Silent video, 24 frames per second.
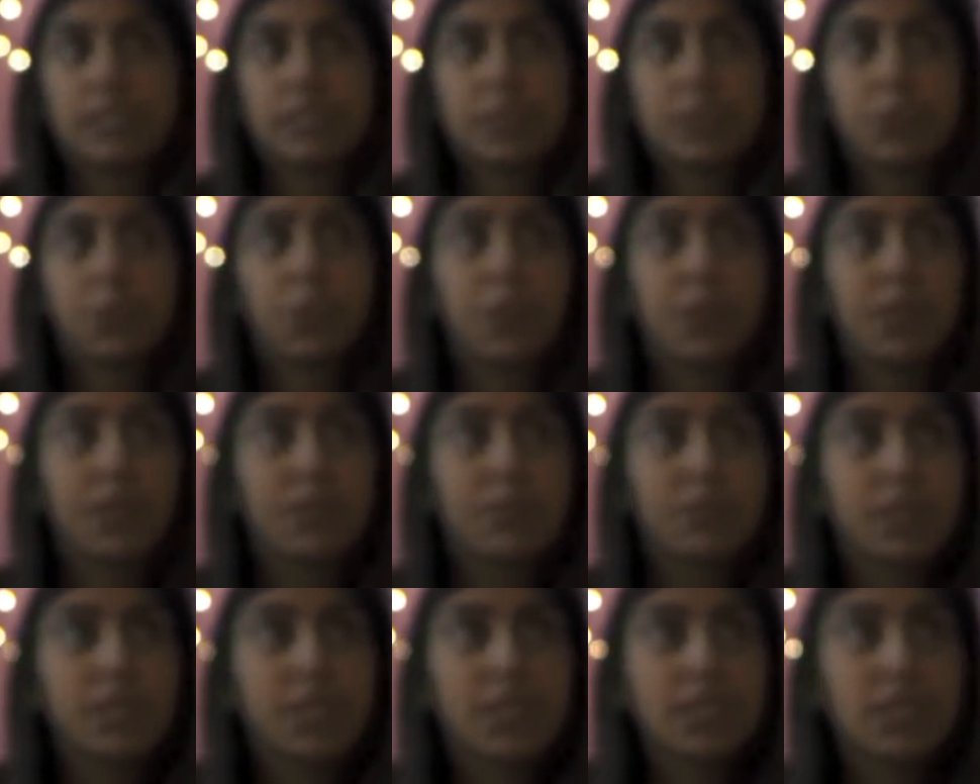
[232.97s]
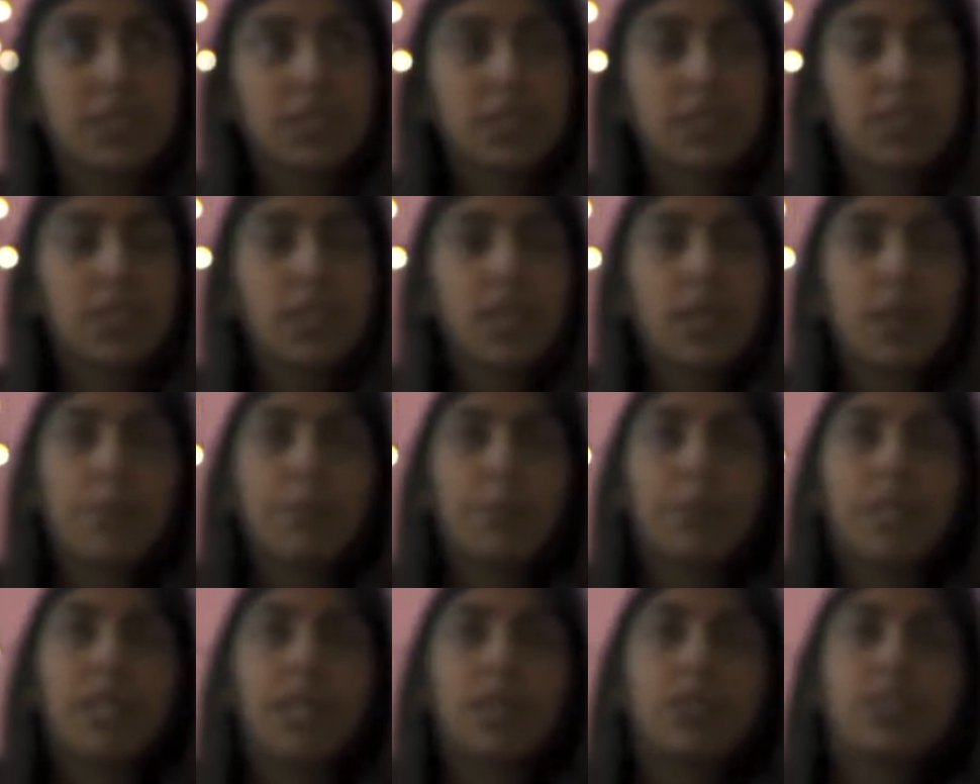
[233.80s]
20 minutes.
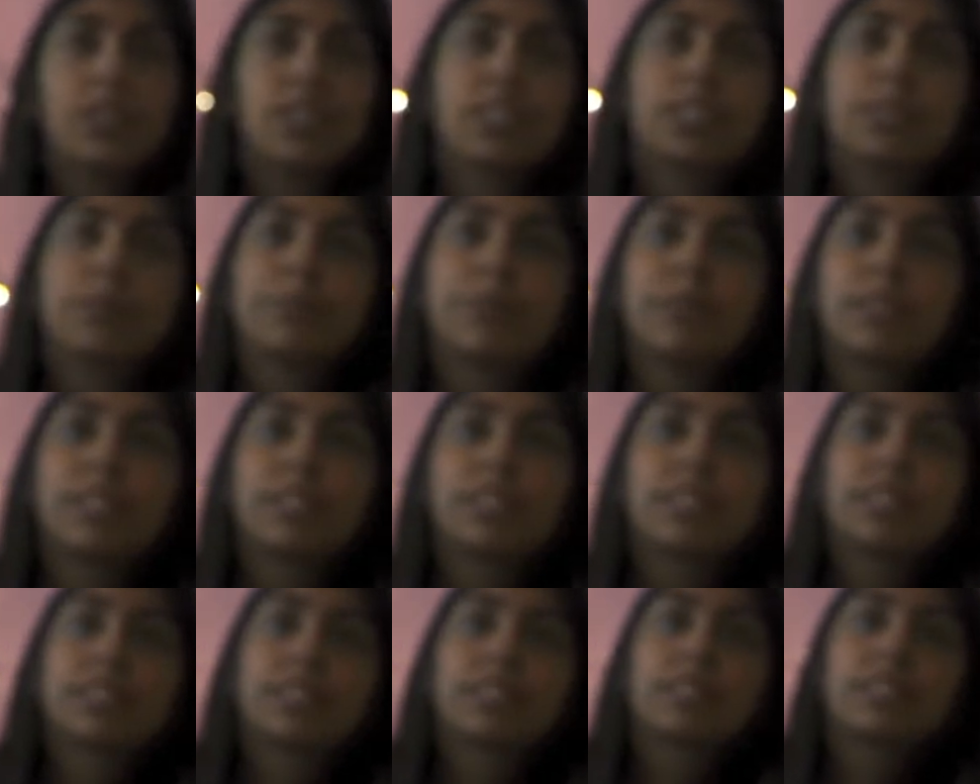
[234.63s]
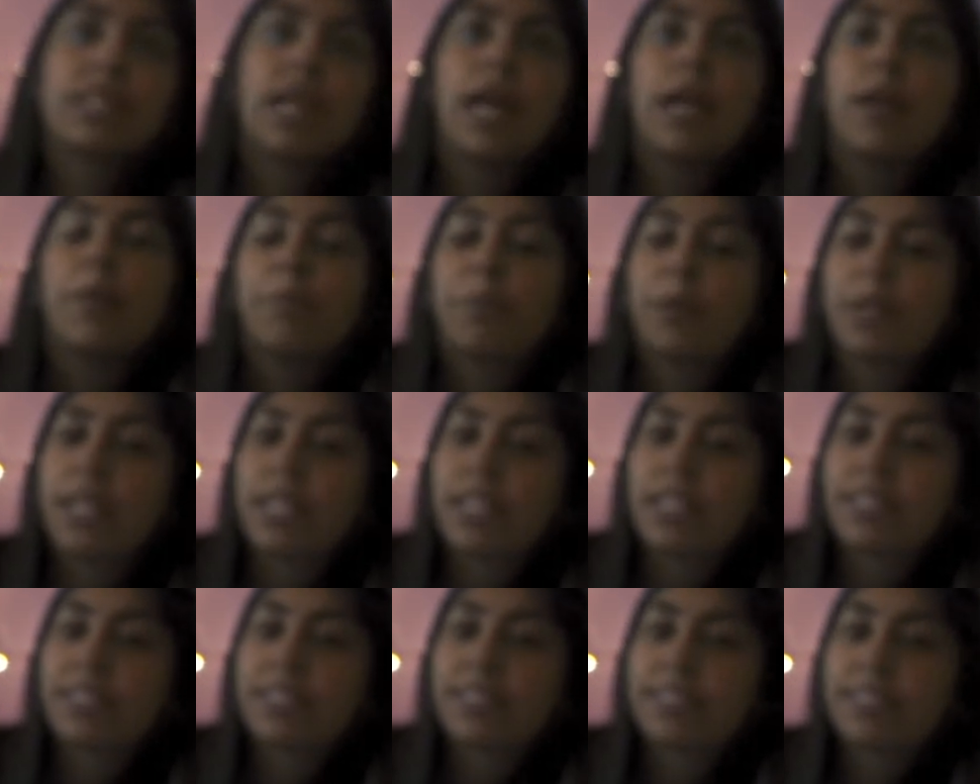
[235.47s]
But now it takes me, like, 10
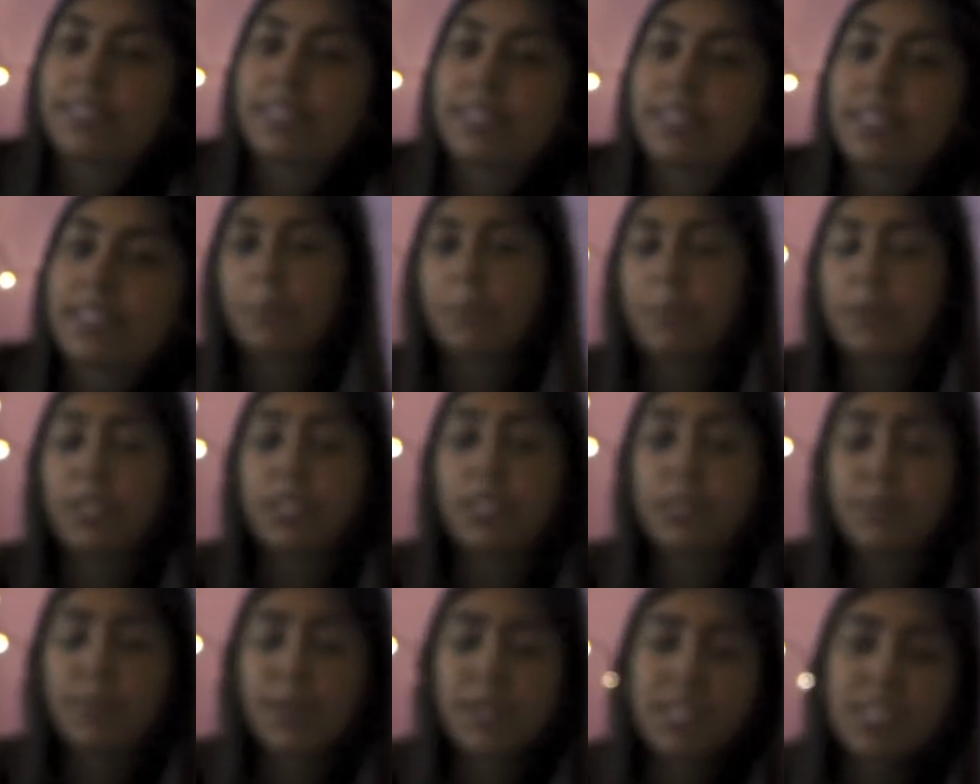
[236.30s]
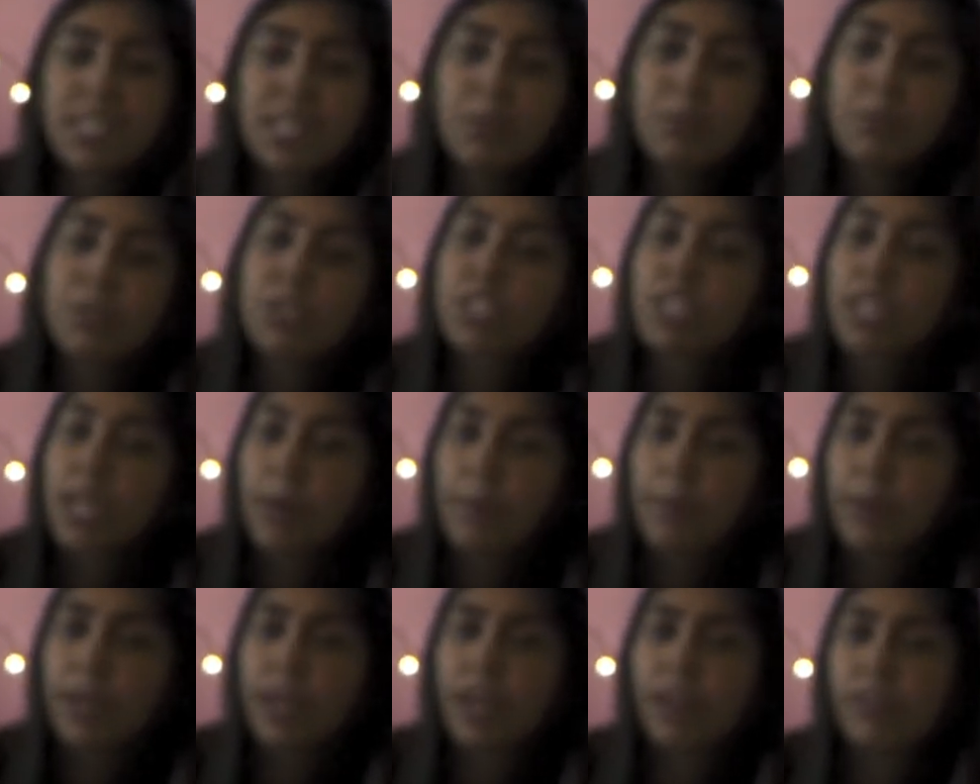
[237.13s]
minutes. But it depends how much
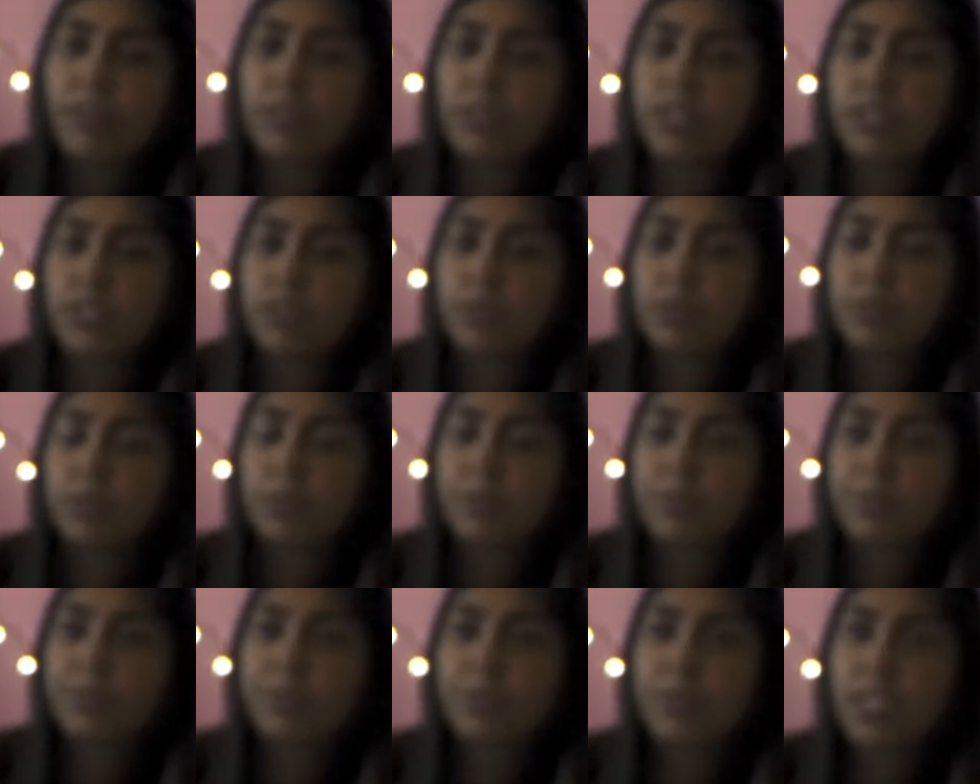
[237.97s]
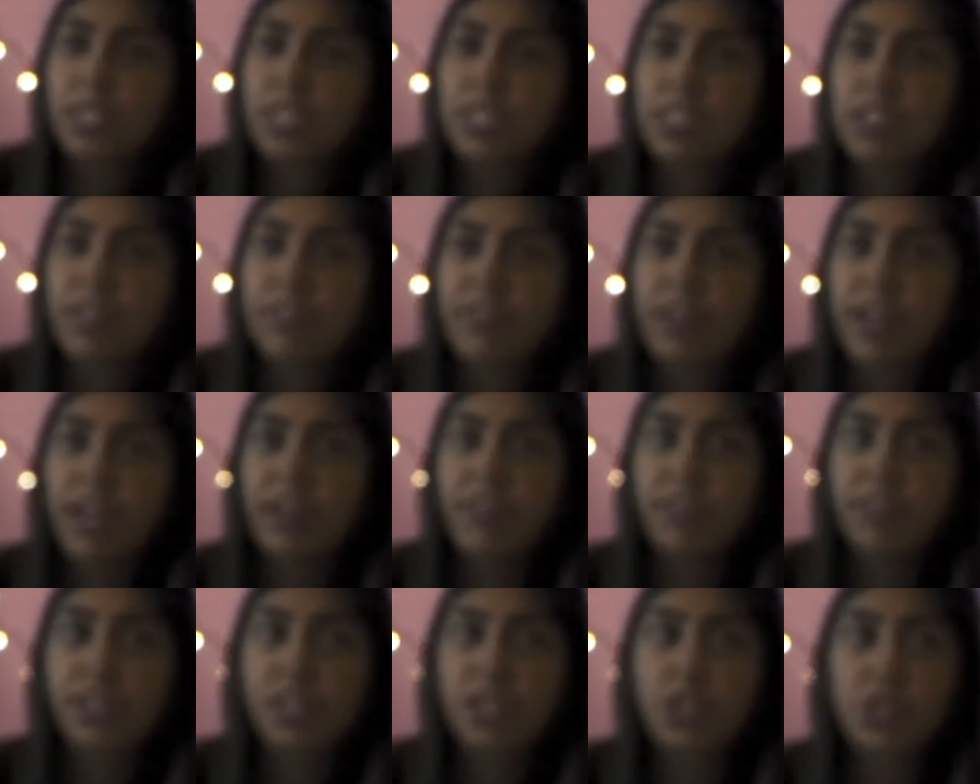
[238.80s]
time I have, too. Because if I
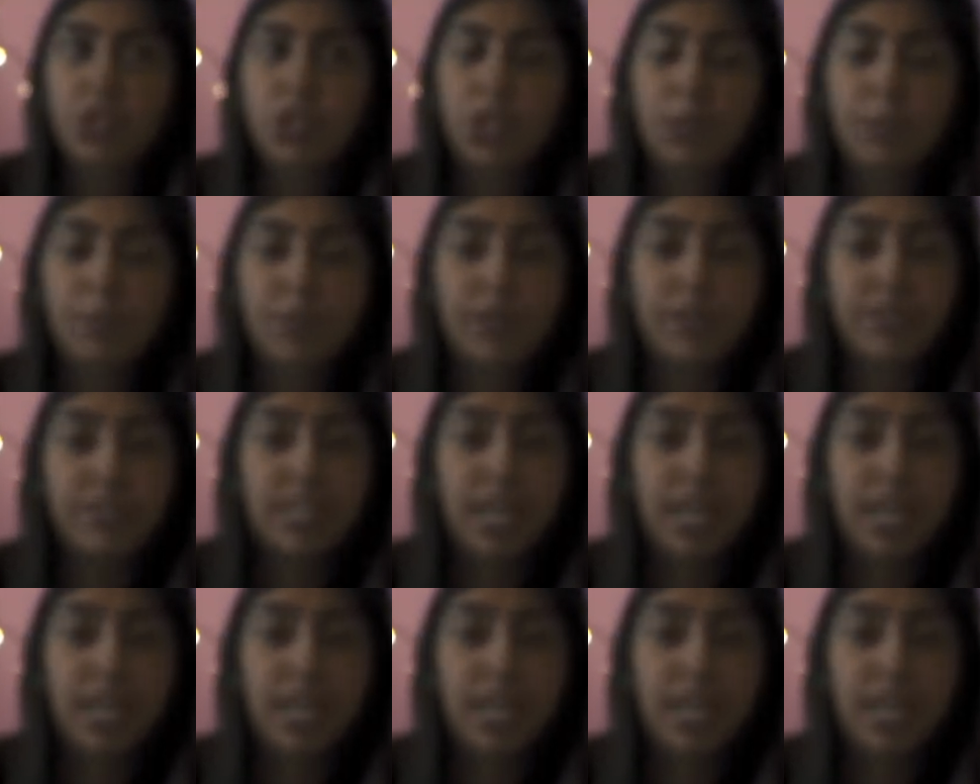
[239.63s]
have, like, a short amount of